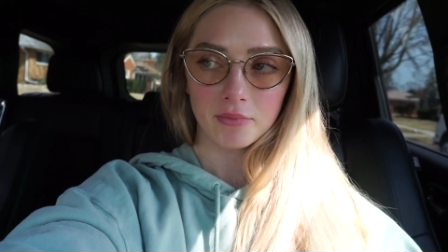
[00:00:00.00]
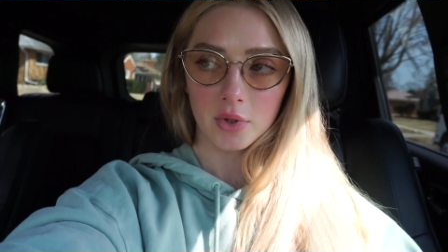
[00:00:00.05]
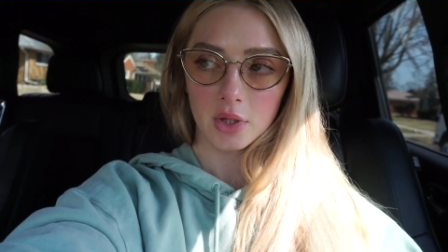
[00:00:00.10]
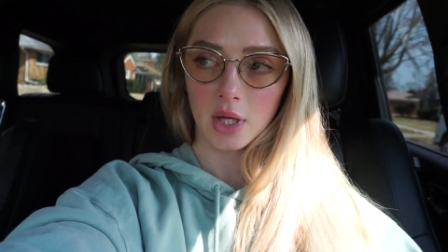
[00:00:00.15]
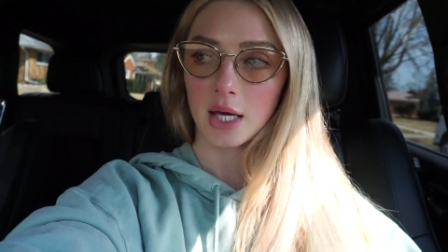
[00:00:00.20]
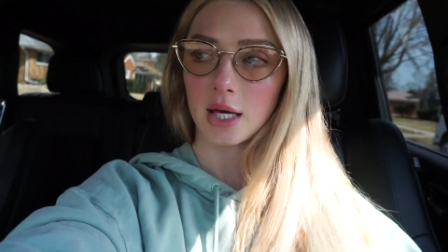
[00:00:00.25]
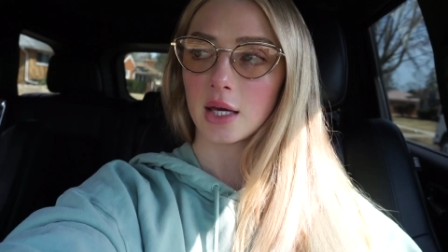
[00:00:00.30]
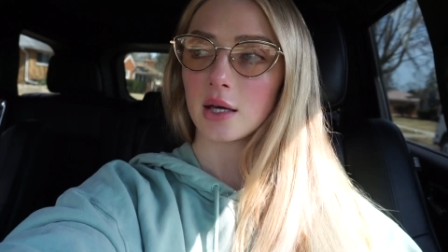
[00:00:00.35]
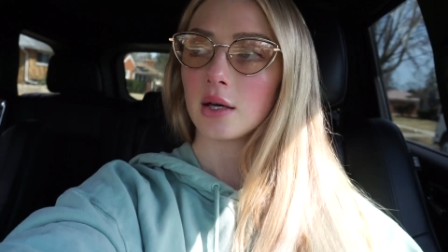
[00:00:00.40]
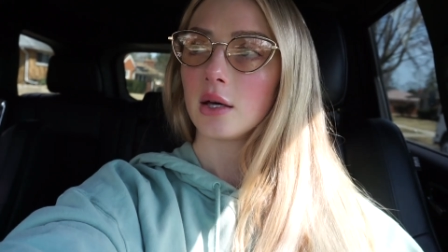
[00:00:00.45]

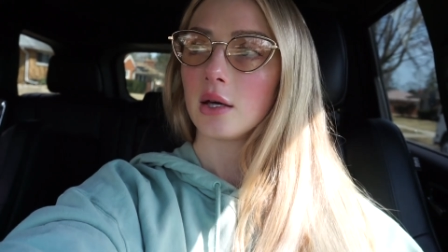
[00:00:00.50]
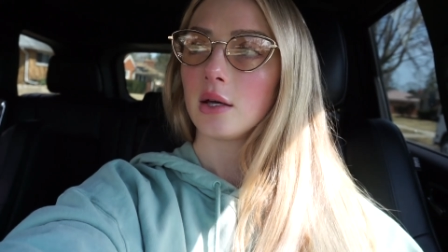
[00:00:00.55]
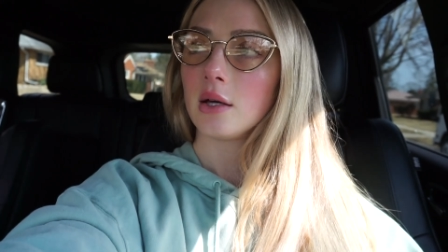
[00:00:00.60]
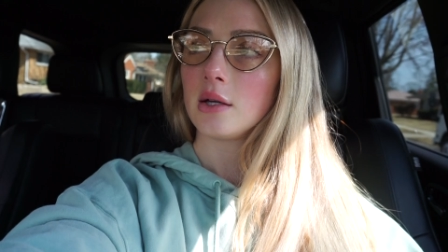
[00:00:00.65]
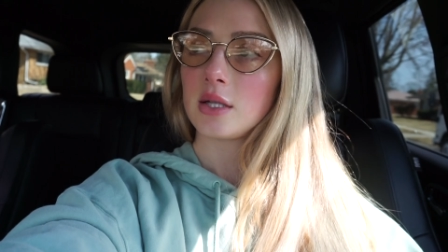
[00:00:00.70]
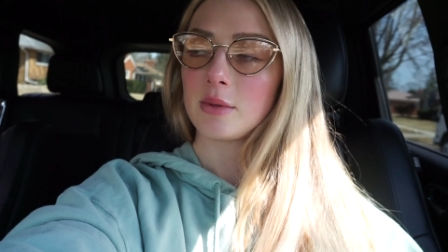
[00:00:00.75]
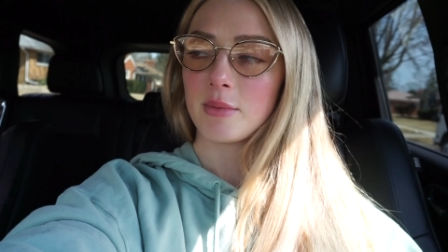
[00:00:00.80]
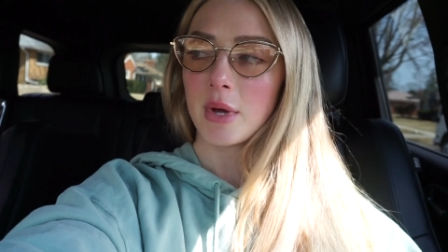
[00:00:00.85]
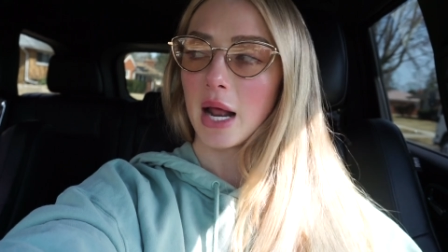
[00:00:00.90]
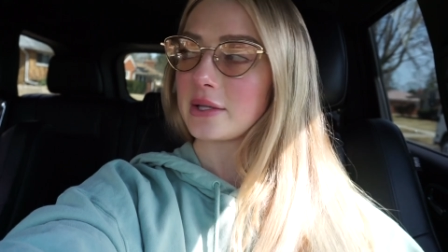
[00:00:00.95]
Like,
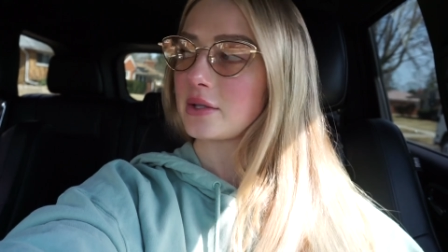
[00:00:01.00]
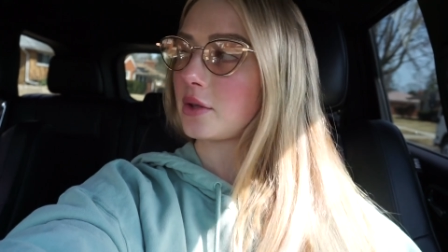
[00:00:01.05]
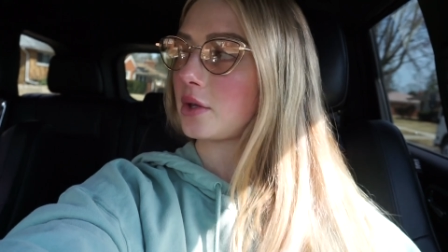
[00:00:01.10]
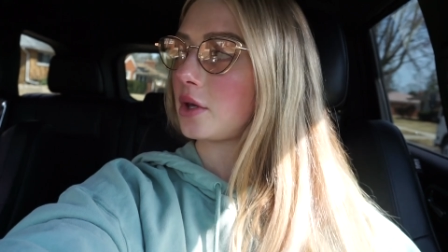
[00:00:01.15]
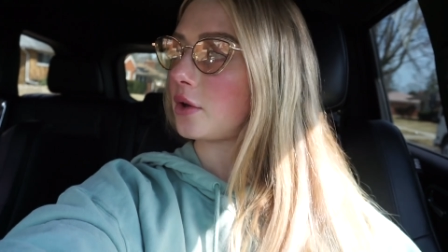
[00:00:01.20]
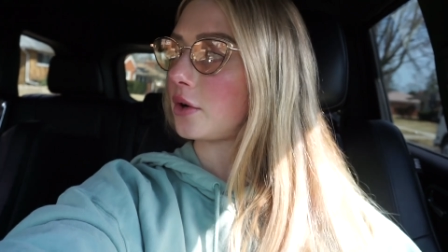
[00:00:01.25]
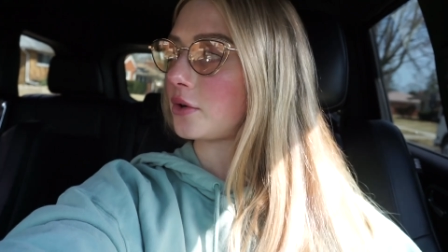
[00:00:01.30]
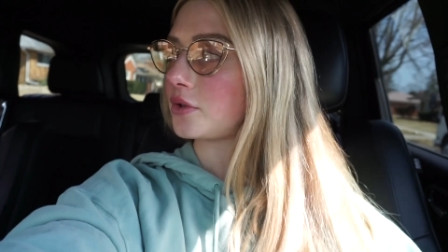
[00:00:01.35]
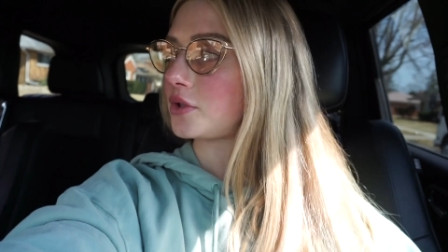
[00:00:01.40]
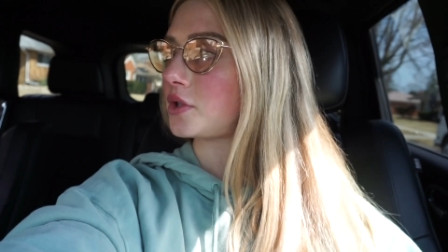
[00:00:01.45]
to be honest with
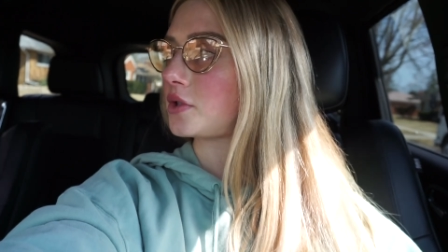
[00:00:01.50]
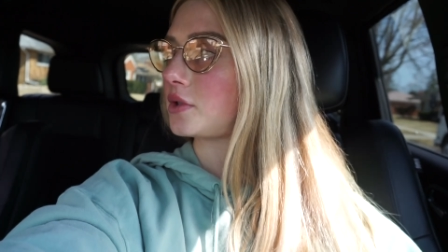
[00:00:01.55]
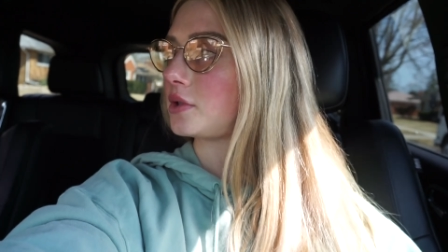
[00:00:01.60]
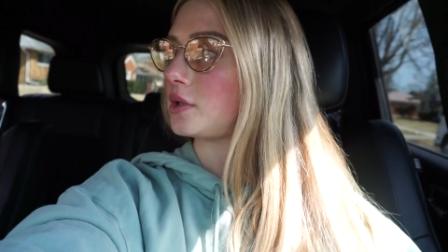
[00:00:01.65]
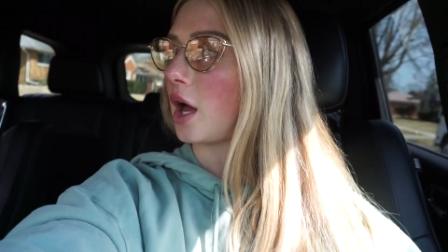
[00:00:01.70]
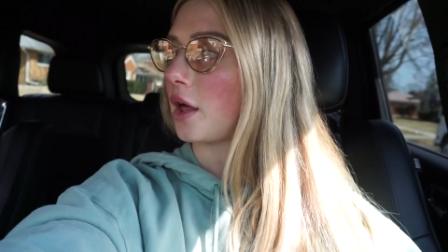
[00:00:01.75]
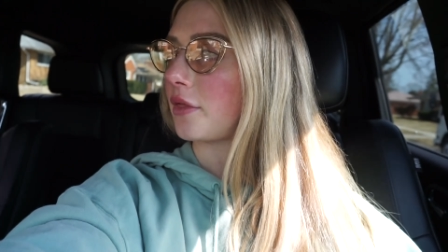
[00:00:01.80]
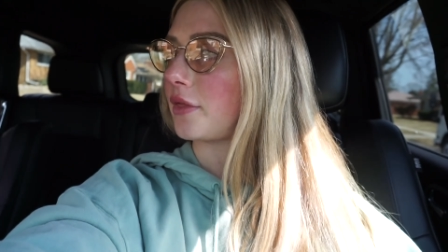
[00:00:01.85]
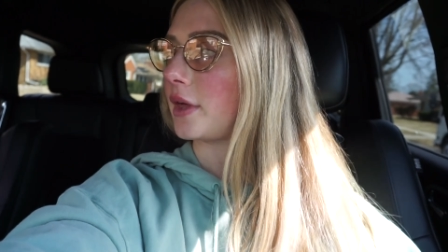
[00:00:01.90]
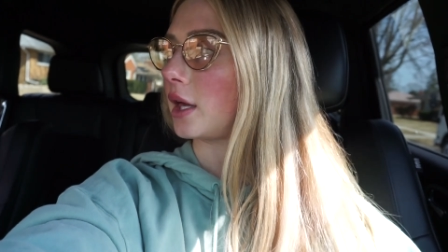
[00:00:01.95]
you, there's just
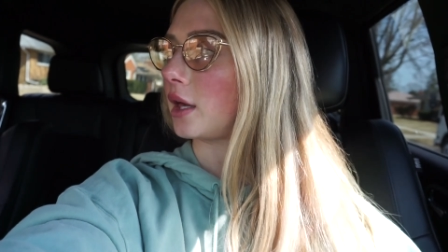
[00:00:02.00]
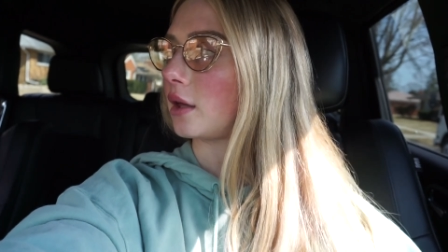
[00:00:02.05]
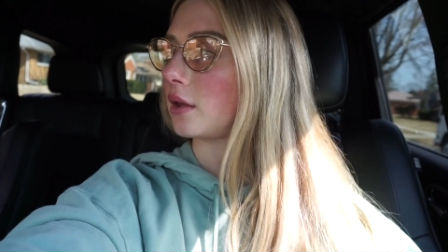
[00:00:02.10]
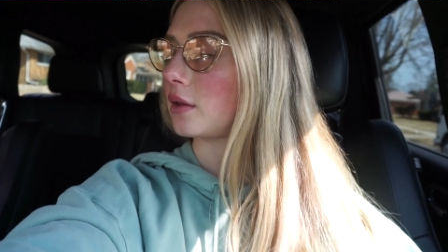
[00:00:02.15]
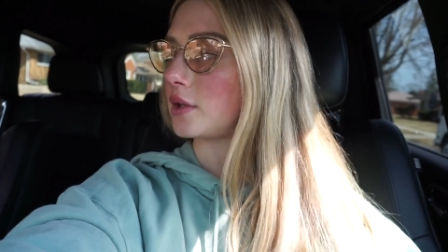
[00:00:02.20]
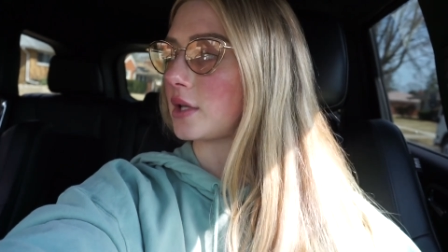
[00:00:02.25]
nothing,